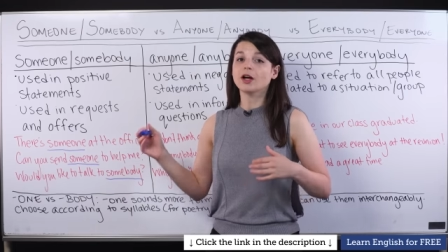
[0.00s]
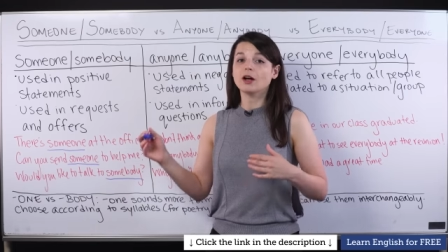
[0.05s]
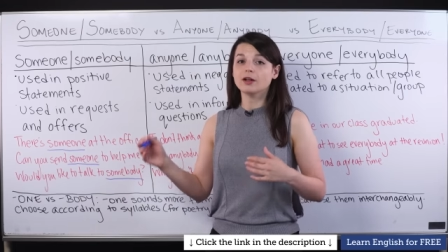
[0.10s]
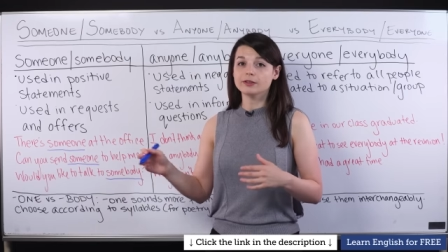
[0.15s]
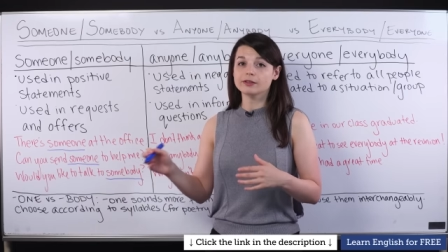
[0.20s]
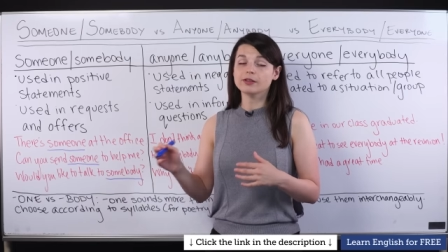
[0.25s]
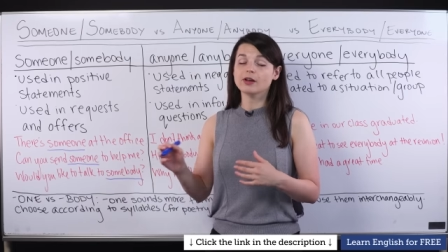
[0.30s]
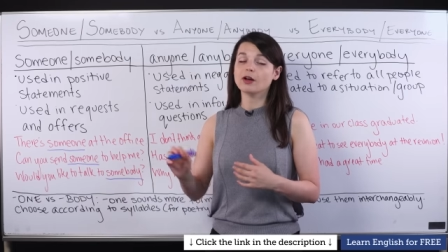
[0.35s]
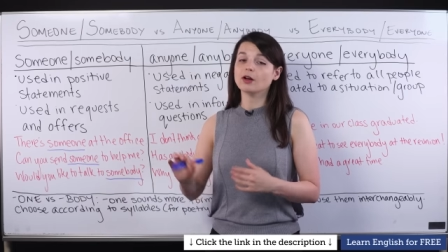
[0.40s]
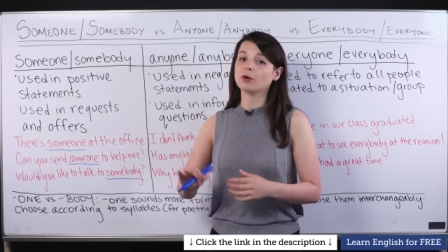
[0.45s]

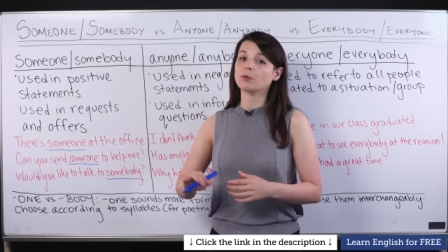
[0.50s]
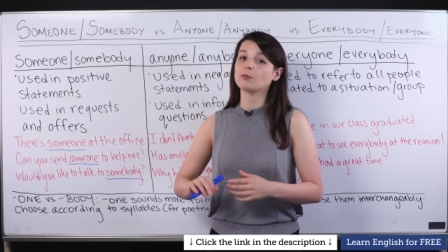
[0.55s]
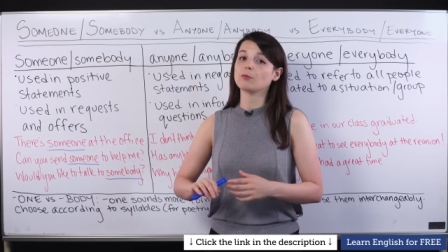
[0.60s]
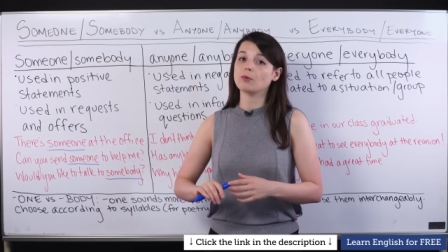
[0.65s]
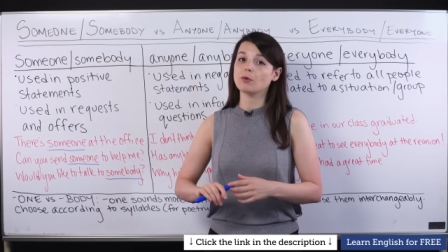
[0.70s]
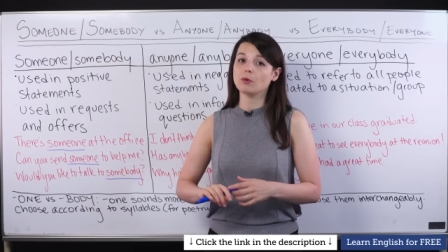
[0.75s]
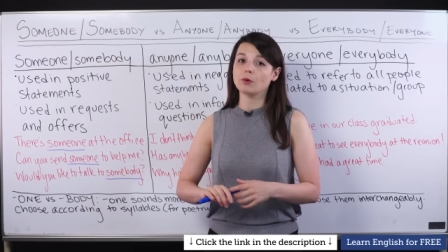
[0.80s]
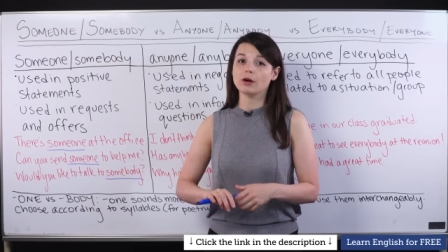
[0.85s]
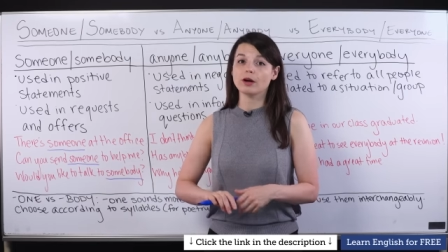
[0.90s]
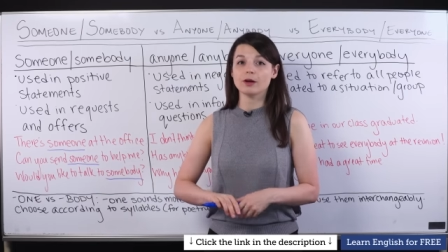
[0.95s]
I'll talk
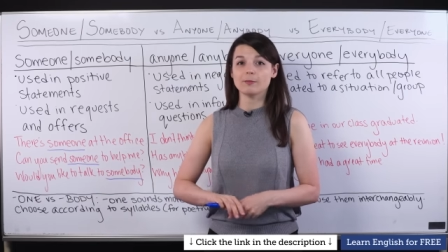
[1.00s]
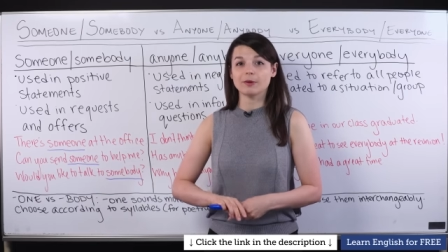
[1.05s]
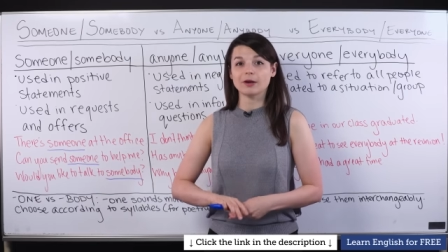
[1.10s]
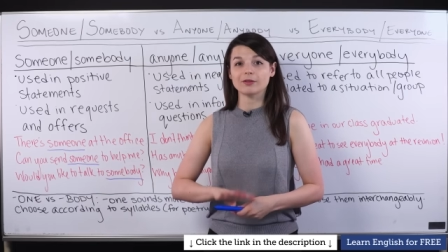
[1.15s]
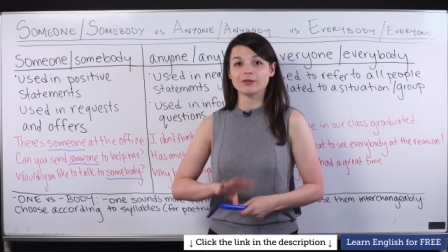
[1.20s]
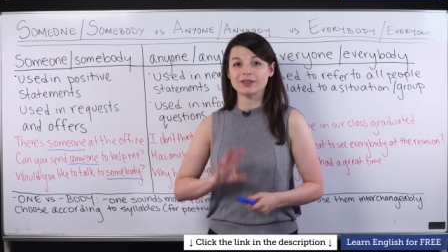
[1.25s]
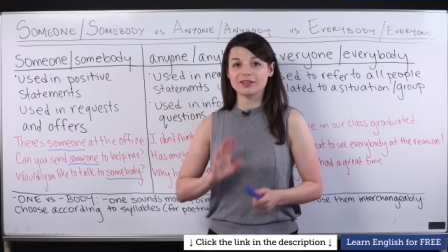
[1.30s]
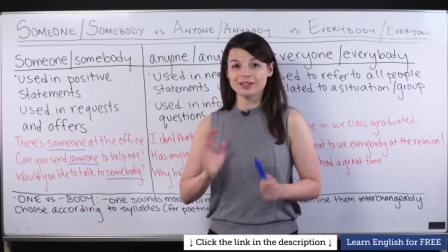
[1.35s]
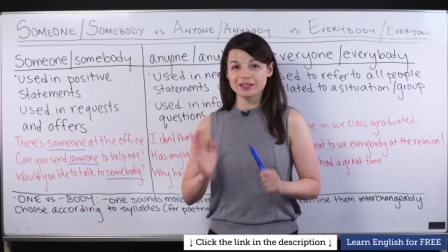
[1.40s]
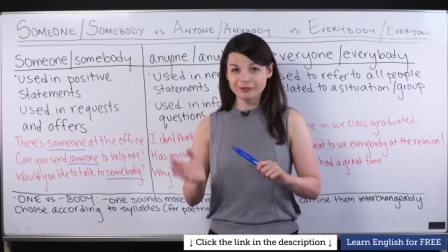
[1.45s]
more
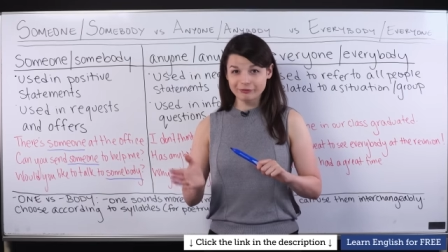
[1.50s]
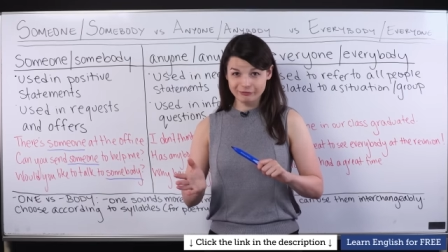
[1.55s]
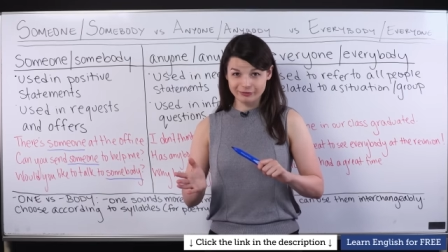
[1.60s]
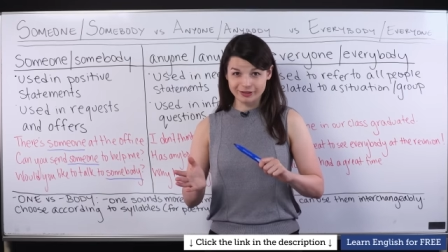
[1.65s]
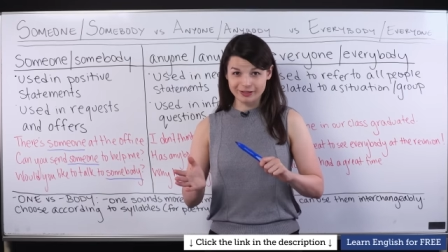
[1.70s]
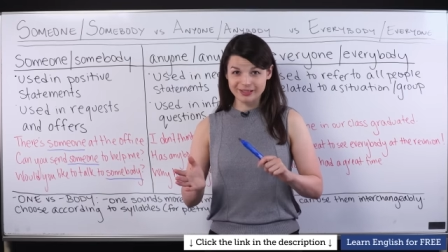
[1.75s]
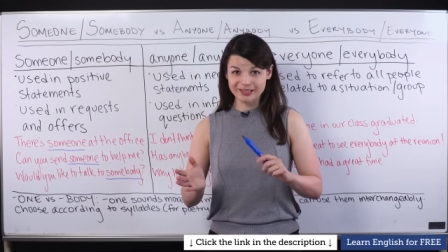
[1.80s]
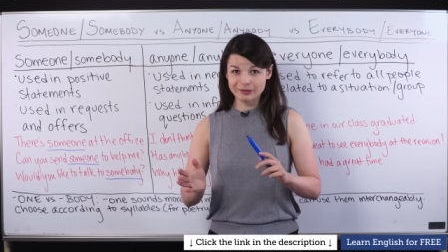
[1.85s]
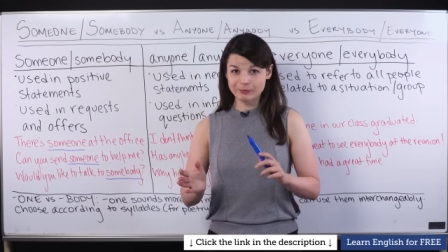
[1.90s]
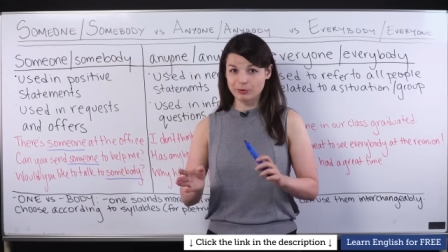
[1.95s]
about the
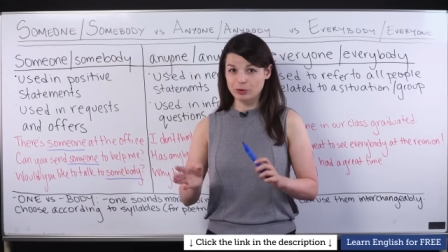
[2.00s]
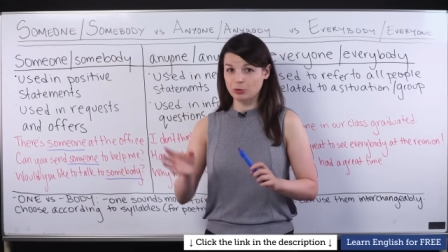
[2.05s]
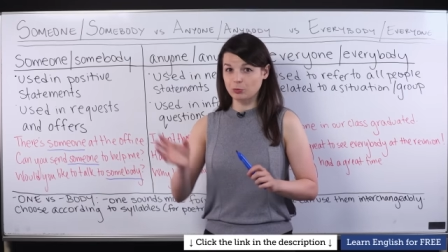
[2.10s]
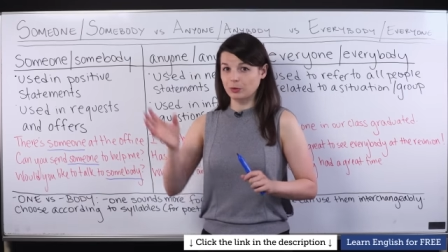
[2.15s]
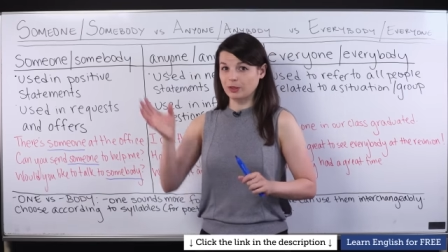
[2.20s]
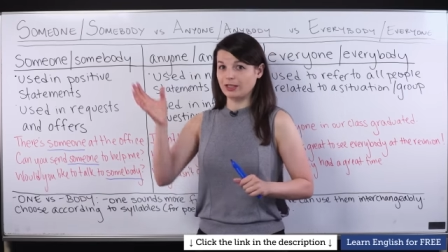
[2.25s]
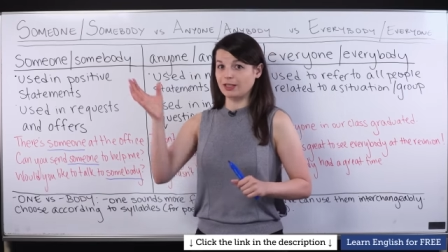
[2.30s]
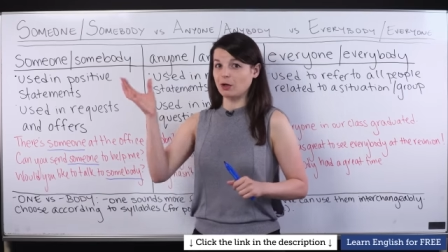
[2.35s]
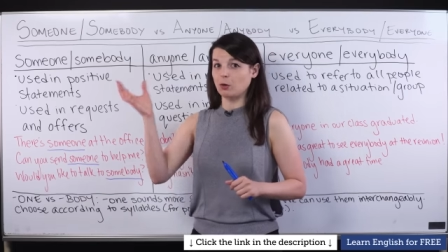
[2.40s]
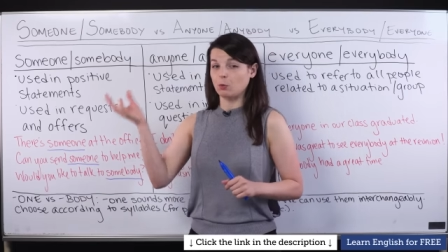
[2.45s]
difference
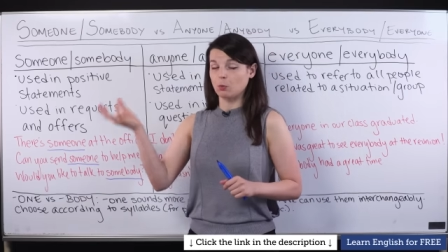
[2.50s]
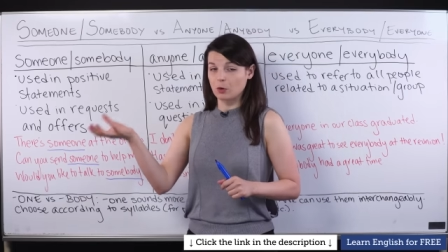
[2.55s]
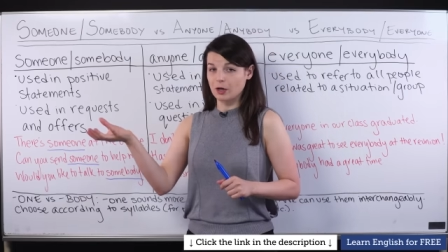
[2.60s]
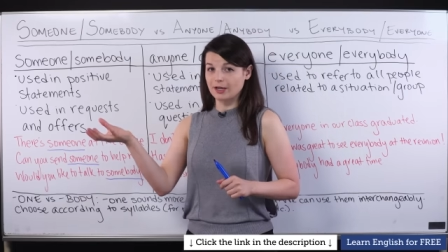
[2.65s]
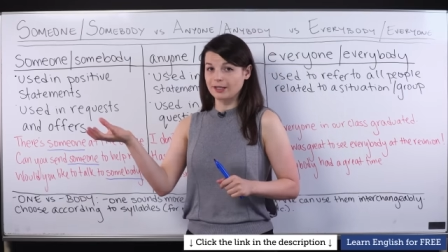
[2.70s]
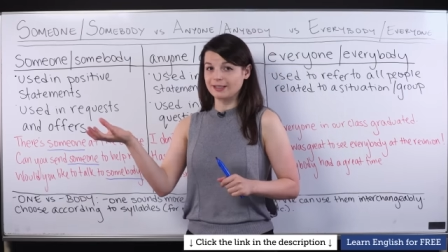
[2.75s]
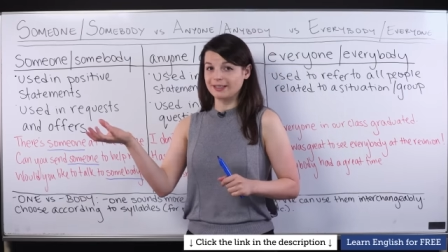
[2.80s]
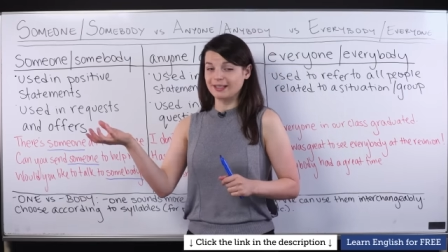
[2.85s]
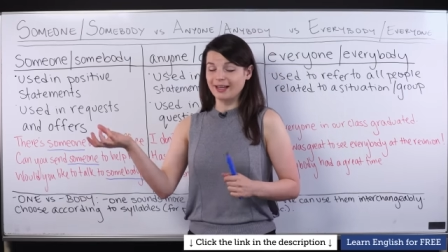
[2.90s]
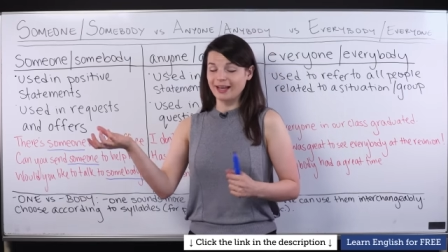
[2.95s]
between
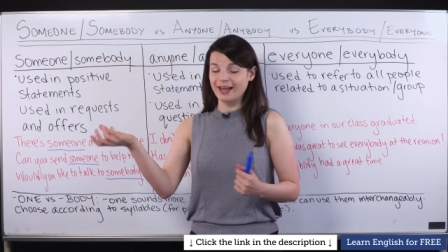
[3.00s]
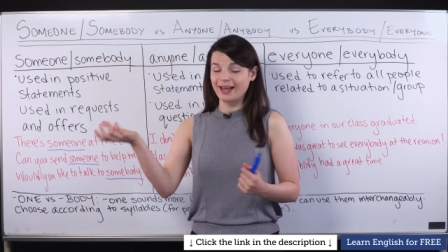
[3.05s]
one